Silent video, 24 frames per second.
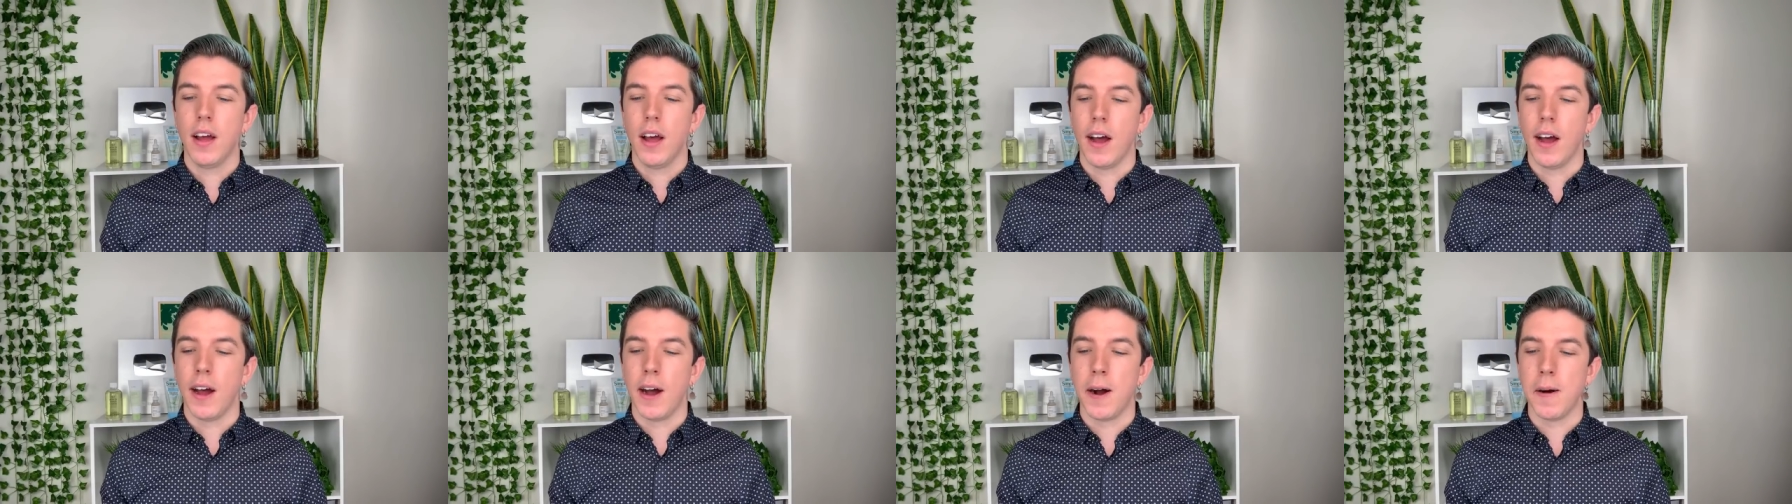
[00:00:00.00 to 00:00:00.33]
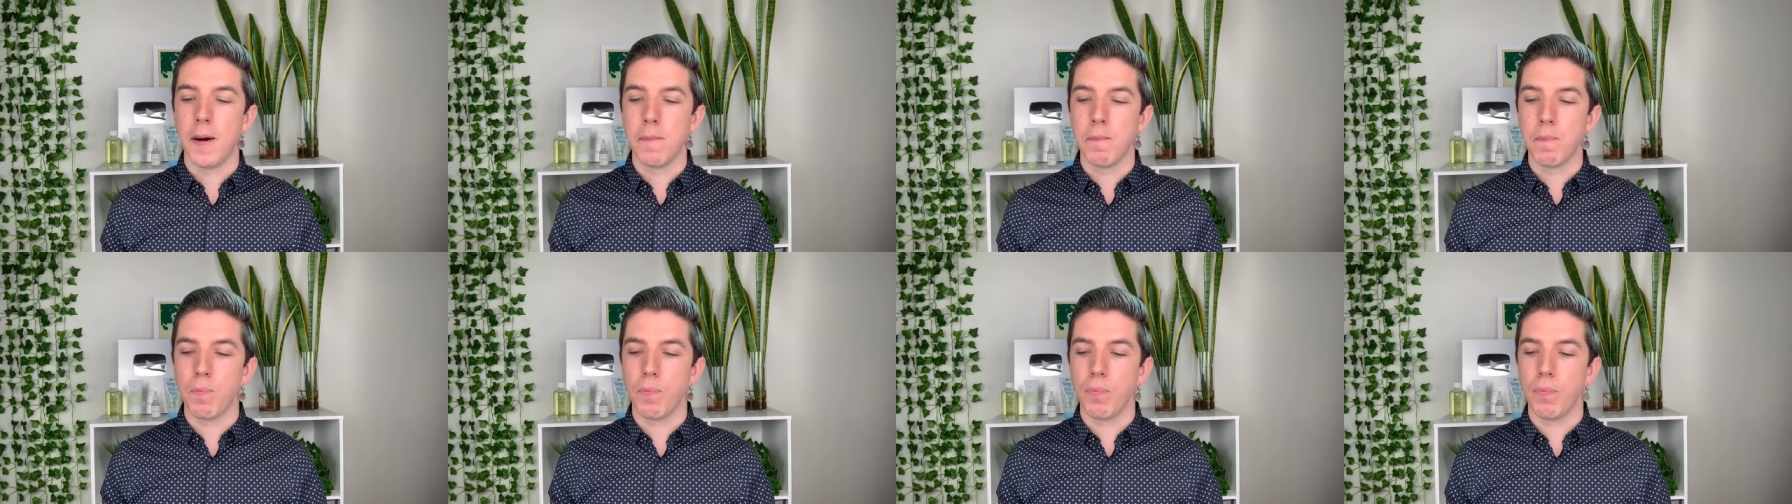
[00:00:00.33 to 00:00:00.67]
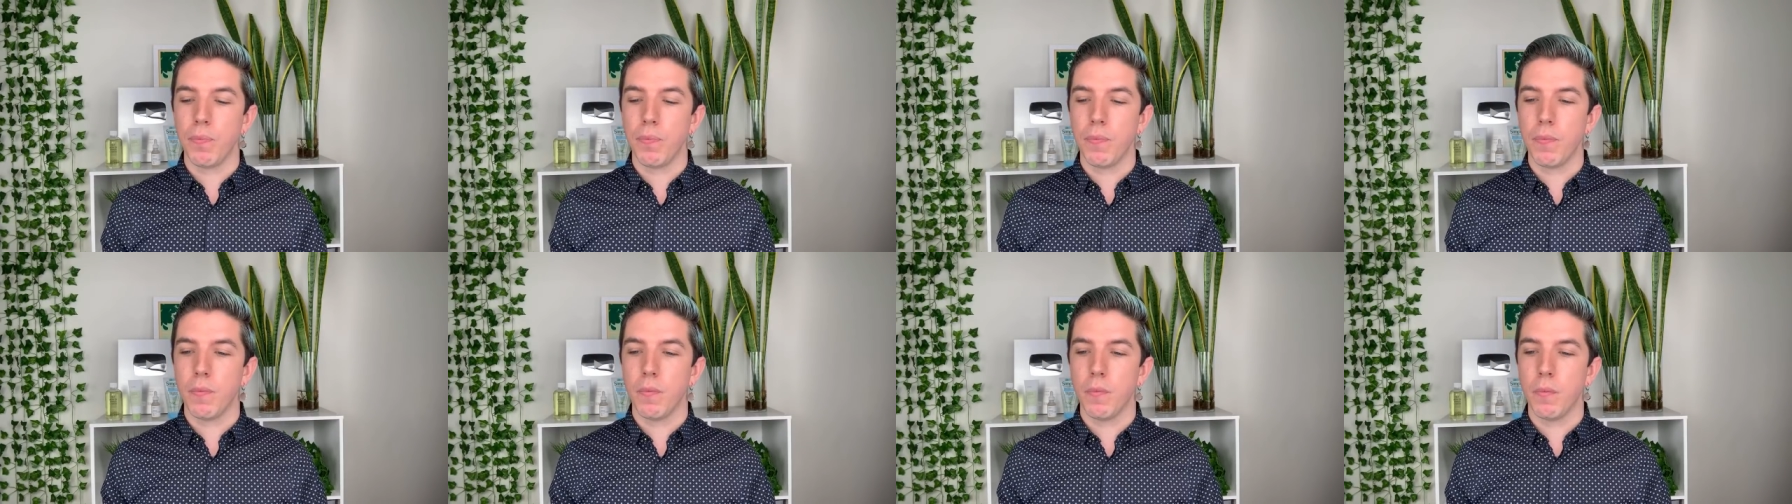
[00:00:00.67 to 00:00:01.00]
Um,
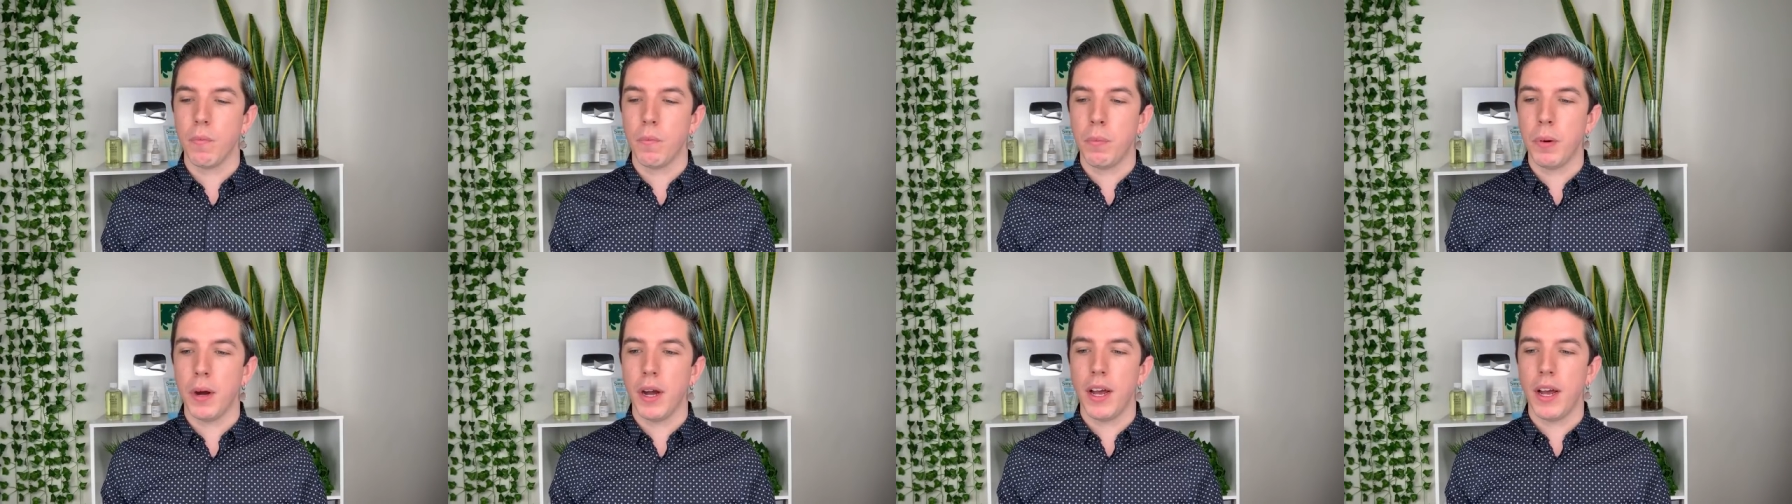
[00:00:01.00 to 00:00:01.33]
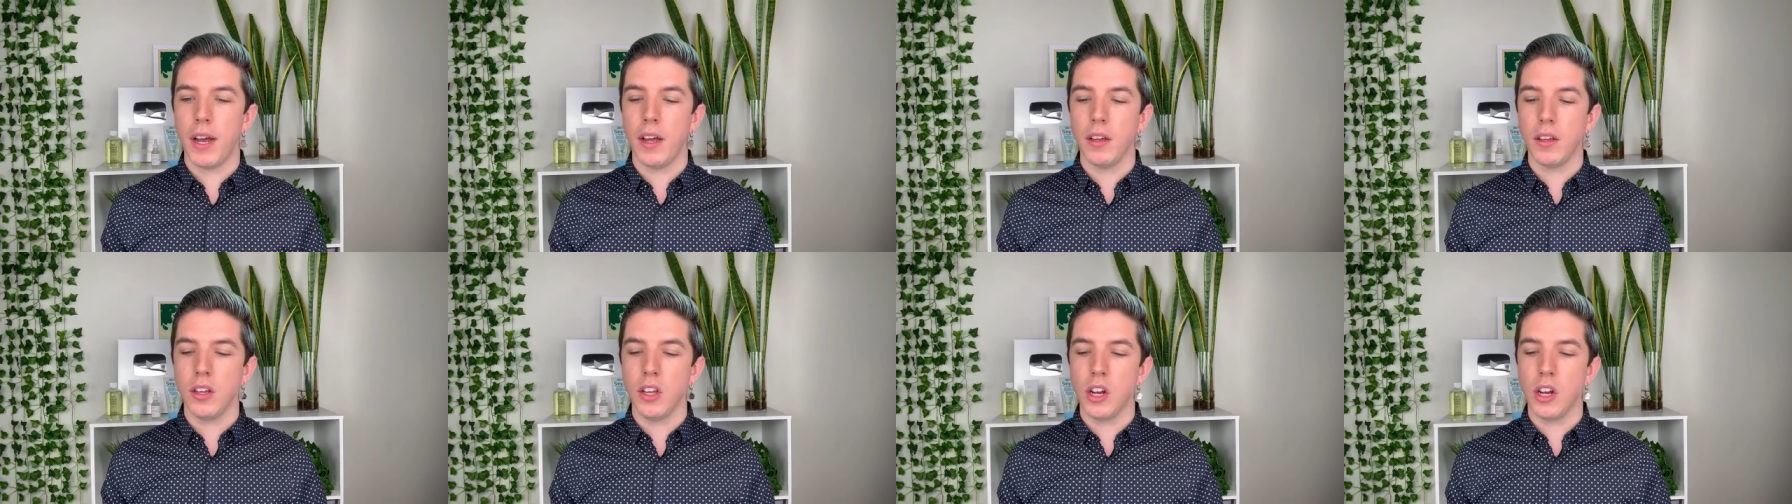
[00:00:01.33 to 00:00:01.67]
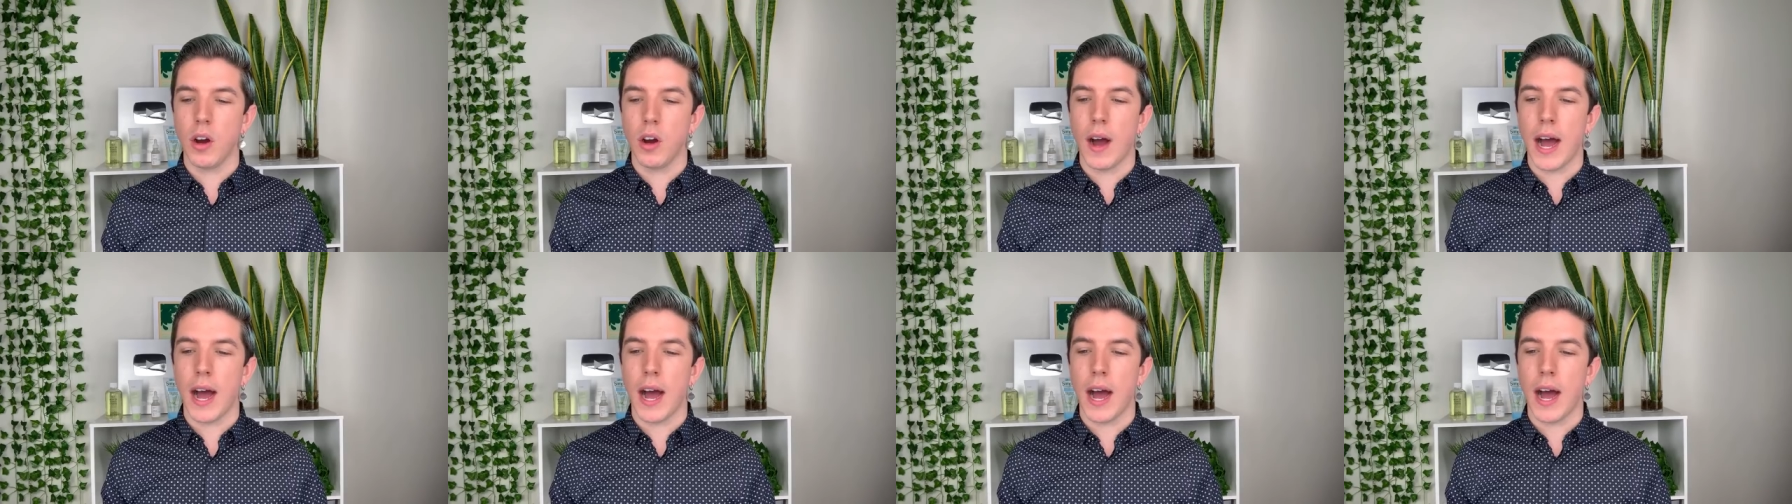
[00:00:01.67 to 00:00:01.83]
but you know